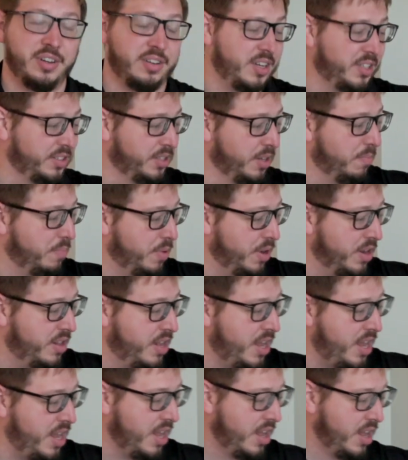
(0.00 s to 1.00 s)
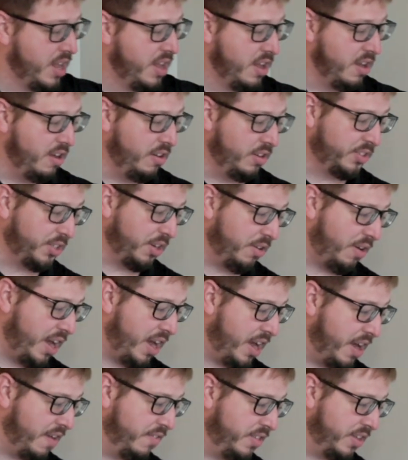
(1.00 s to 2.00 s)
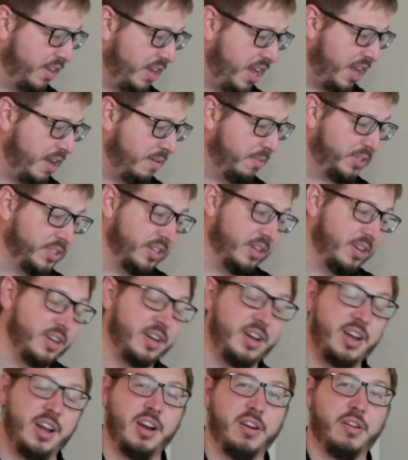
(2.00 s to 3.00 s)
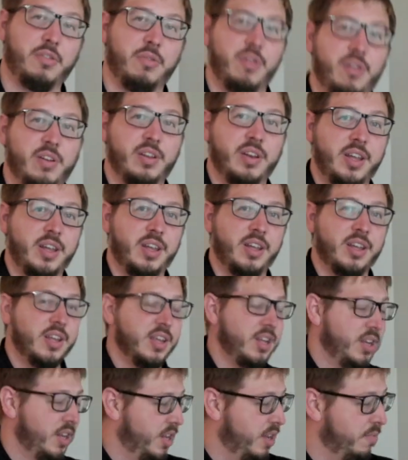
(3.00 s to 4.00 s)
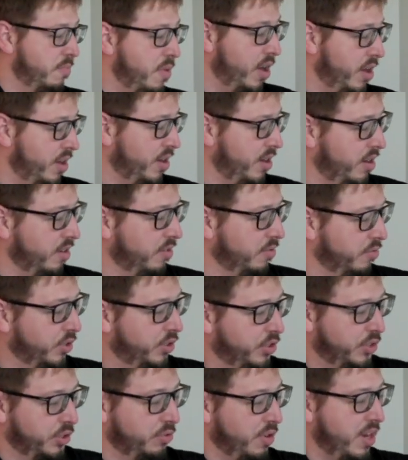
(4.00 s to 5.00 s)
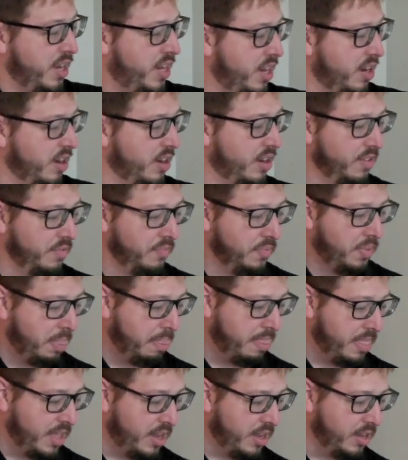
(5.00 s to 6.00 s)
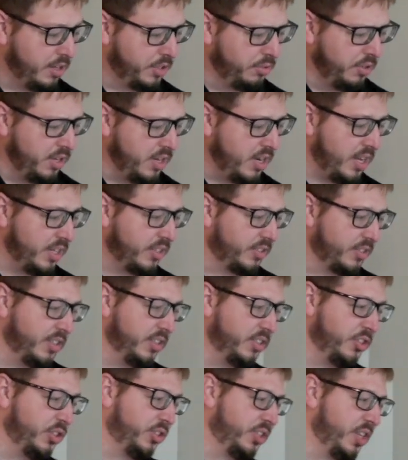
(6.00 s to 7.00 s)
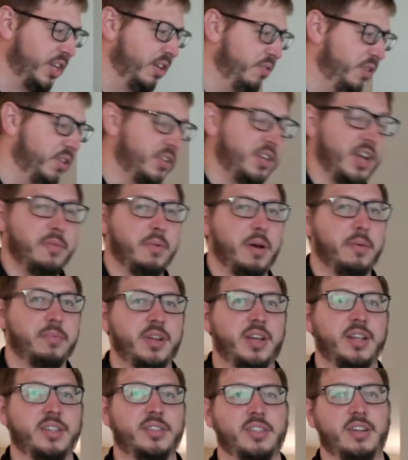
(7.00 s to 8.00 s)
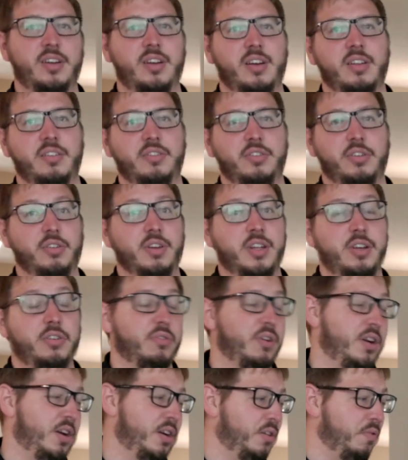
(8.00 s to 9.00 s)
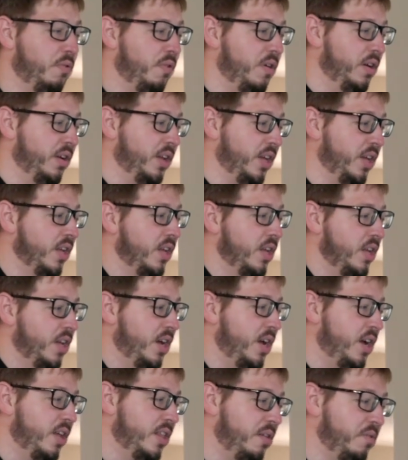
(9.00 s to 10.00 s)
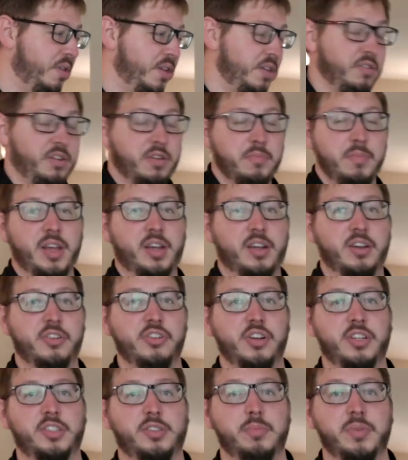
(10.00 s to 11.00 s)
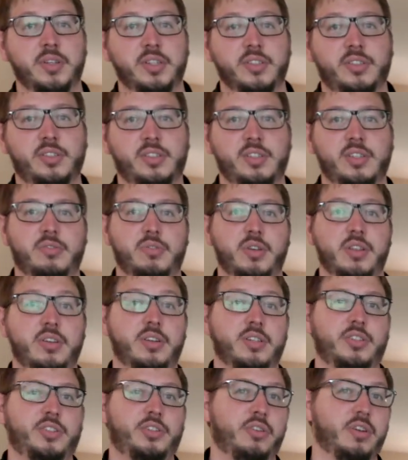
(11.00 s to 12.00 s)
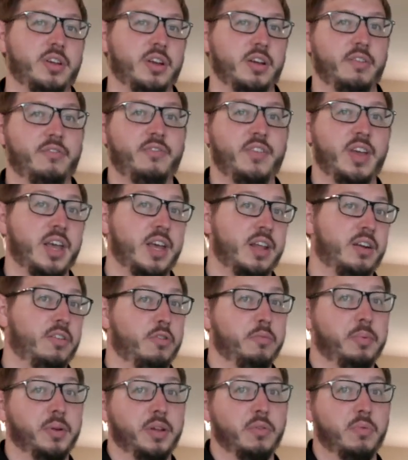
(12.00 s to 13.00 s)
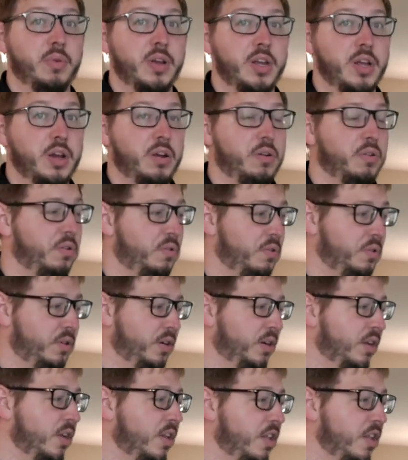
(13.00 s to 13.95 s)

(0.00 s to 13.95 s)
Alexa, but they also have the Amazon air quality monitor, which is right here. It's really nice to just get real-time updates on your indoor air quality. That way you can make adjustments, whether it's turning on a fan, or opening a window, or